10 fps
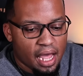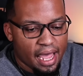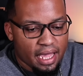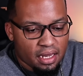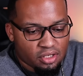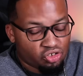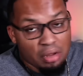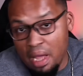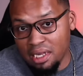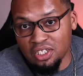and
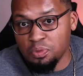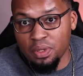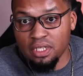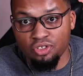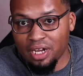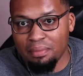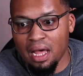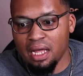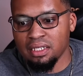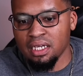Draymond just being
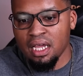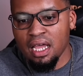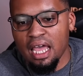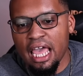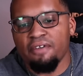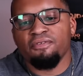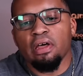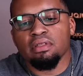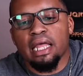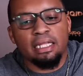Draymond, it
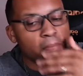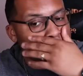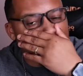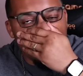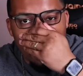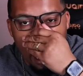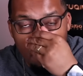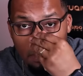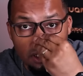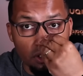felt like to me,
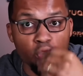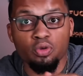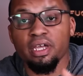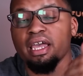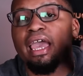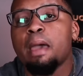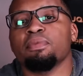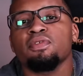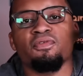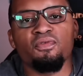Alperen Sengun
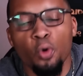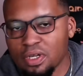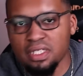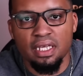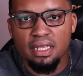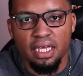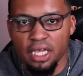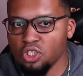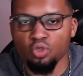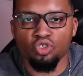kept forcing the
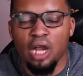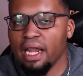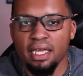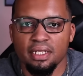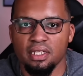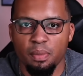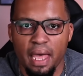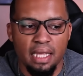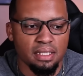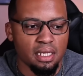issue trying to get to the
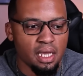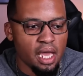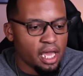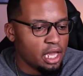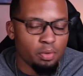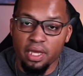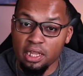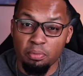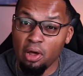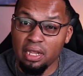basket. He would
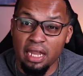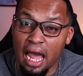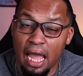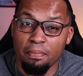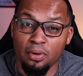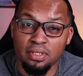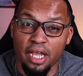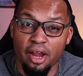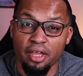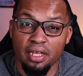get the ball in the high post
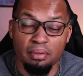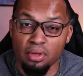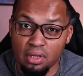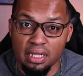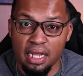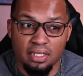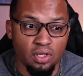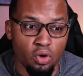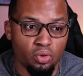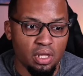area in the middle of that
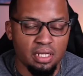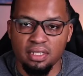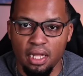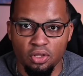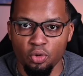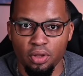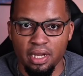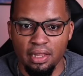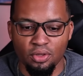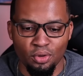zone, and instead of
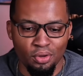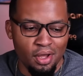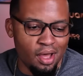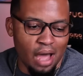doing that little,